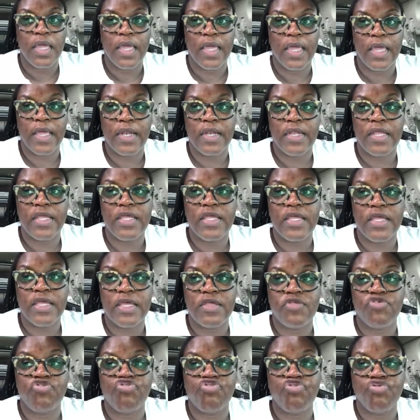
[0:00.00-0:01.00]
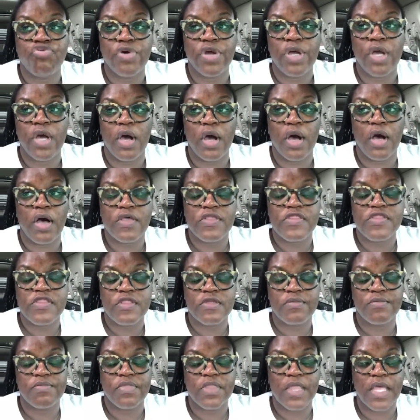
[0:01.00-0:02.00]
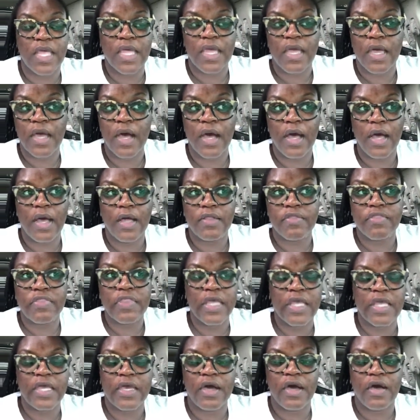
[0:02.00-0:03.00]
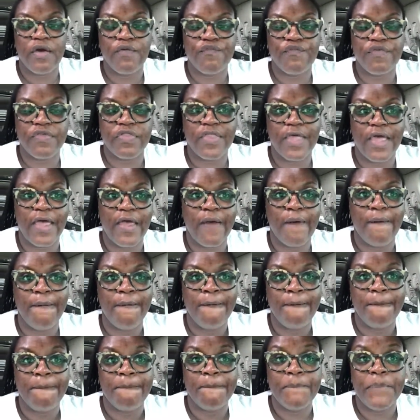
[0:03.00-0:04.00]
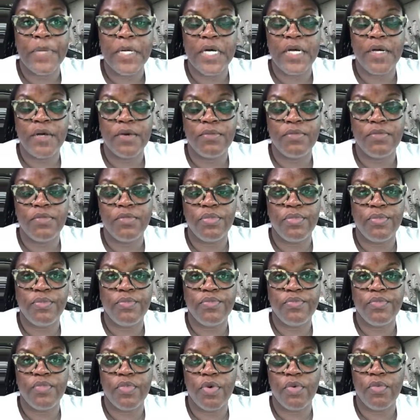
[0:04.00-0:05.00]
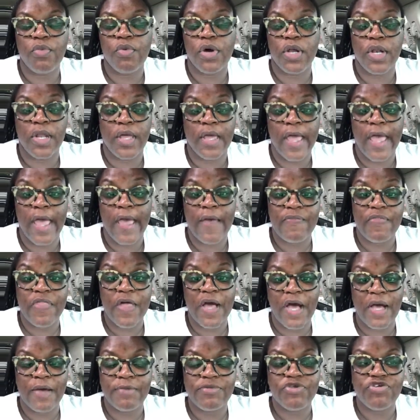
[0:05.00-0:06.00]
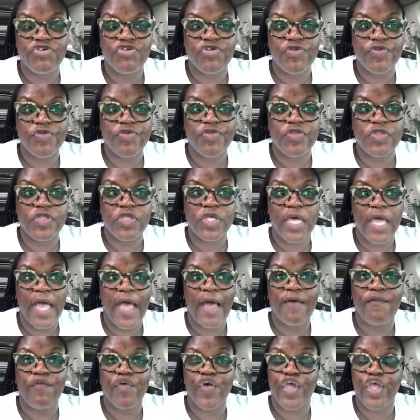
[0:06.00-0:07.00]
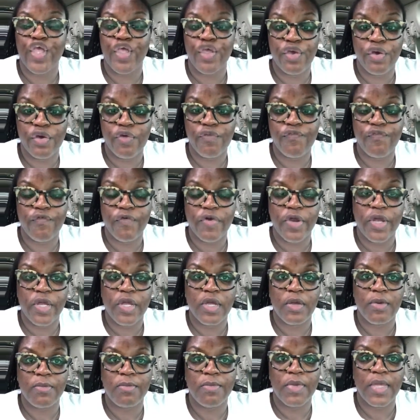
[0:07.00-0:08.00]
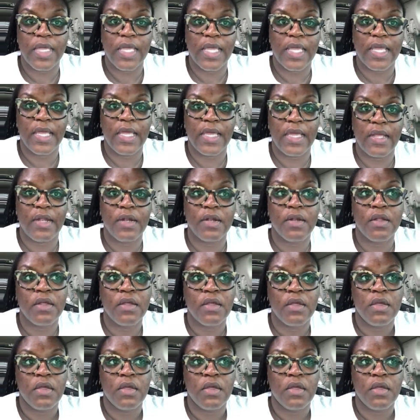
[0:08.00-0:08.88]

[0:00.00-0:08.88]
and he is doing awesome. Thank God for that. But we want to have the option to have a cure for him, and